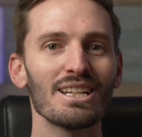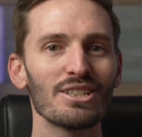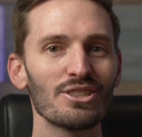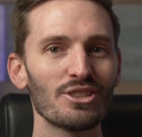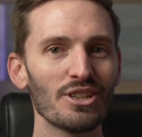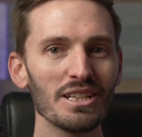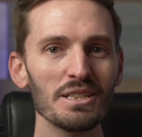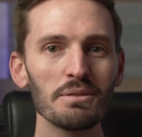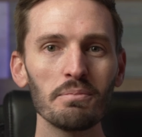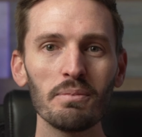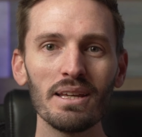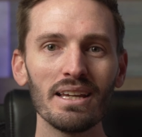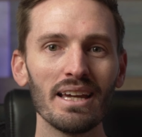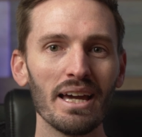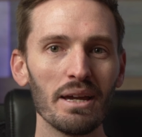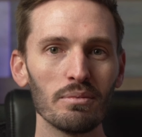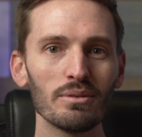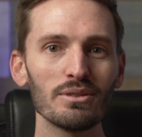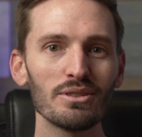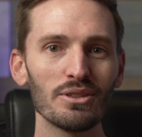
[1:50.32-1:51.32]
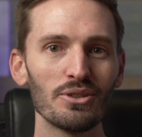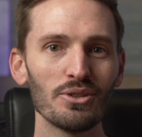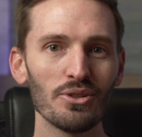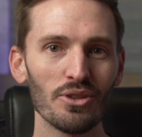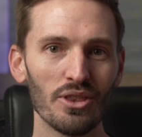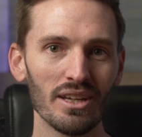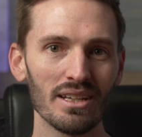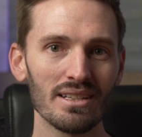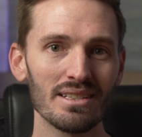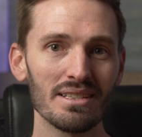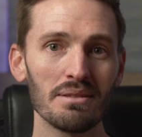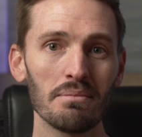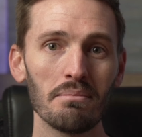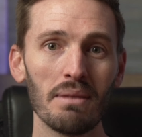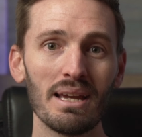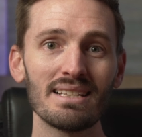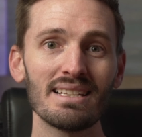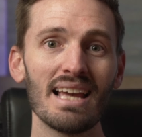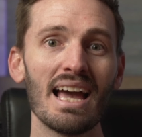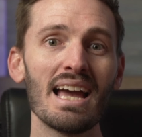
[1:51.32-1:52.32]
Just being able to do this
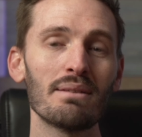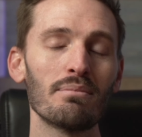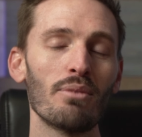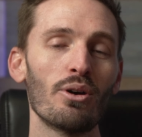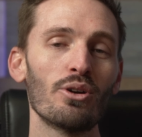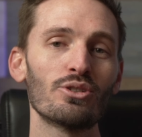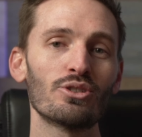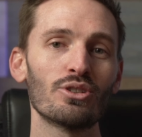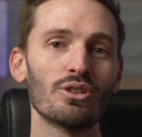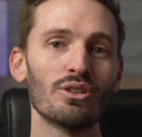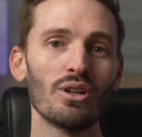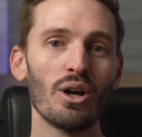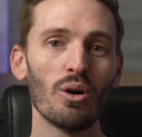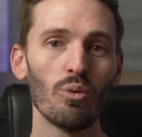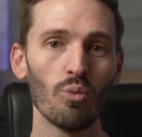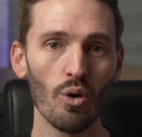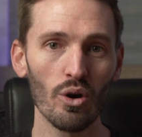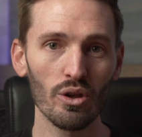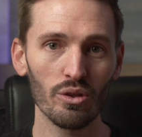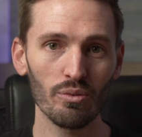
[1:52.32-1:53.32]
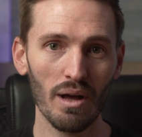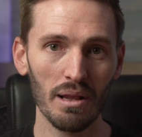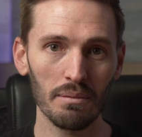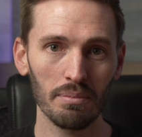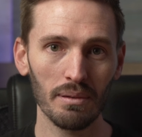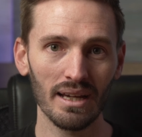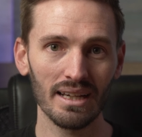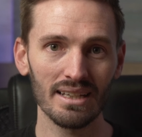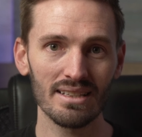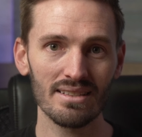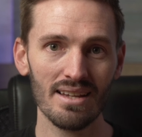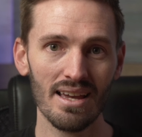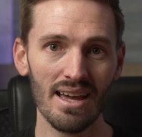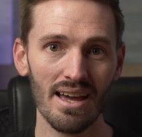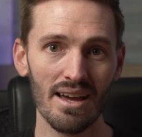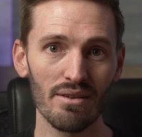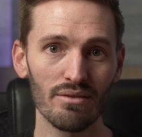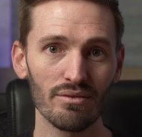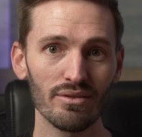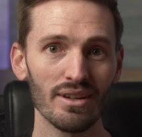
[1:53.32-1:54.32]
makes add motion a worthwhile plugin to
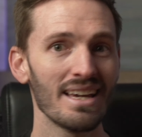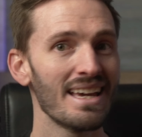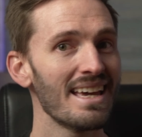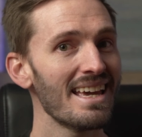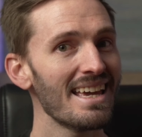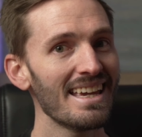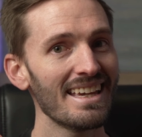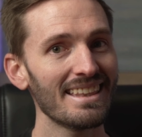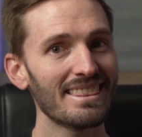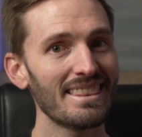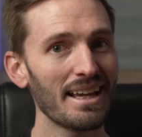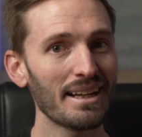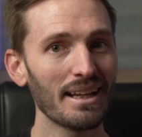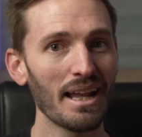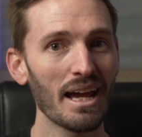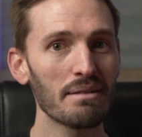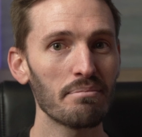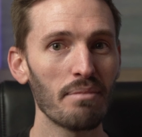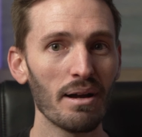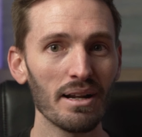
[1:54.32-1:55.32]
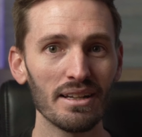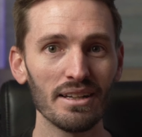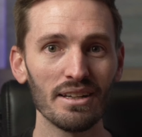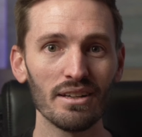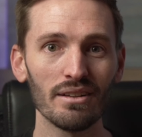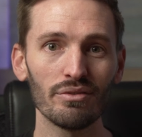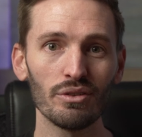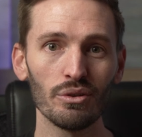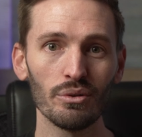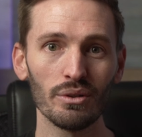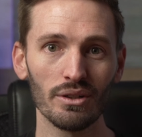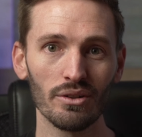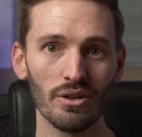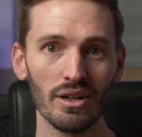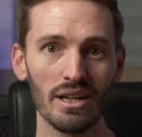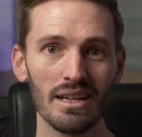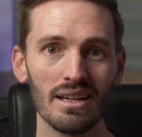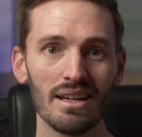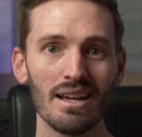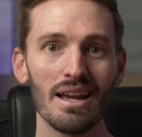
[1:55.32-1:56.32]
have. Hit that like button if you
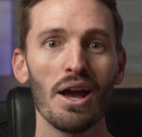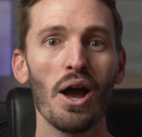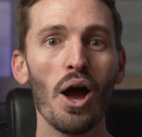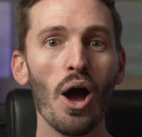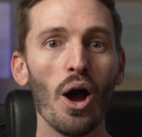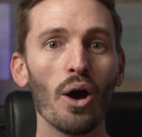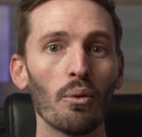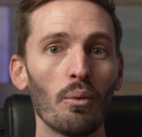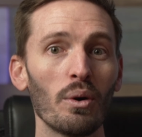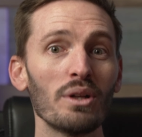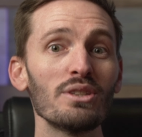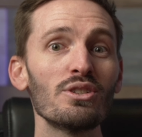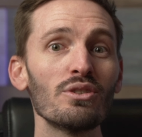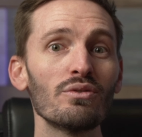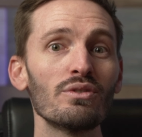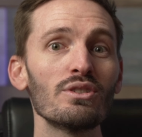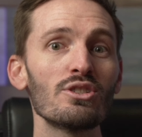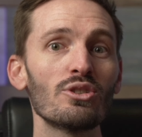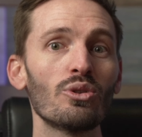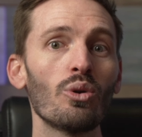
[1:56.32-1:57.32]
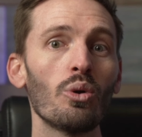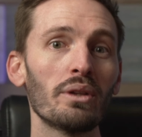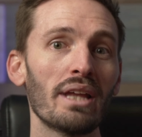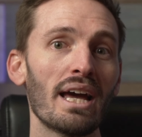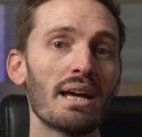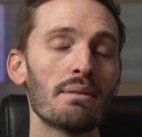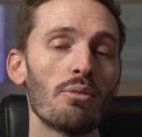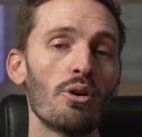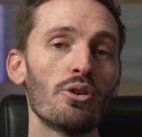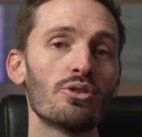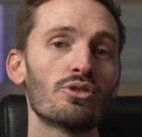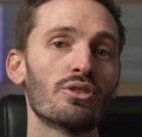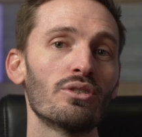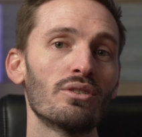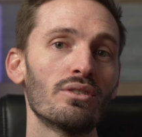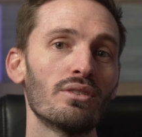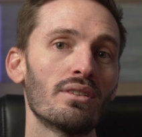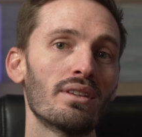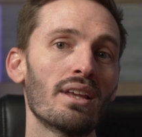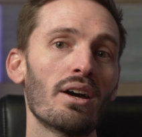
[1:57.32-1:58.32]
agree. Once you've installed
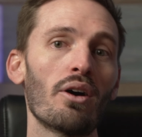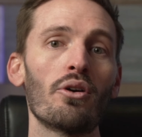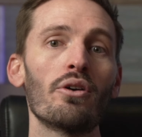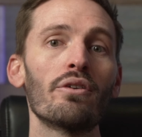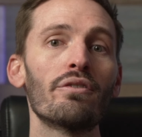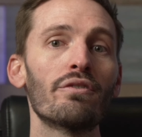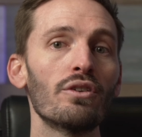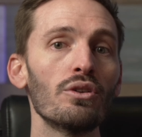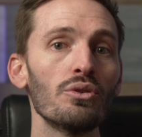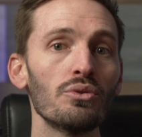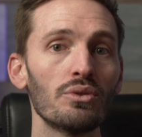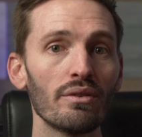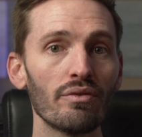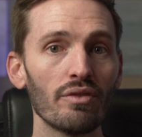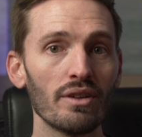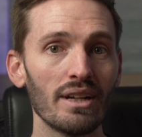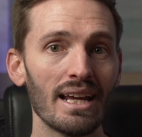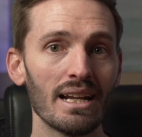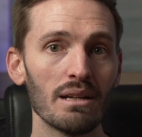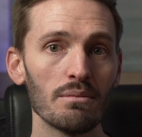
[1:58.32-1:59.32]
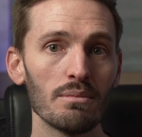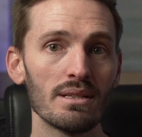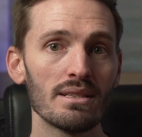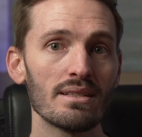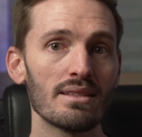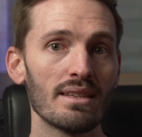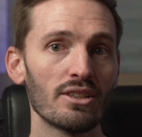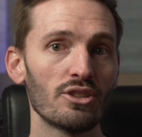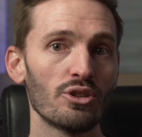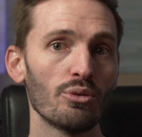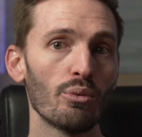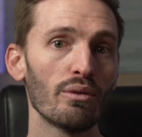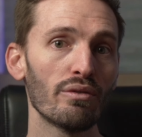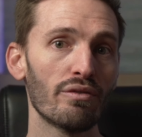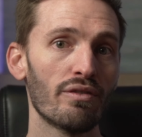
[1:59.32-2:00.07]
AddMotion, there are a few different elements that you will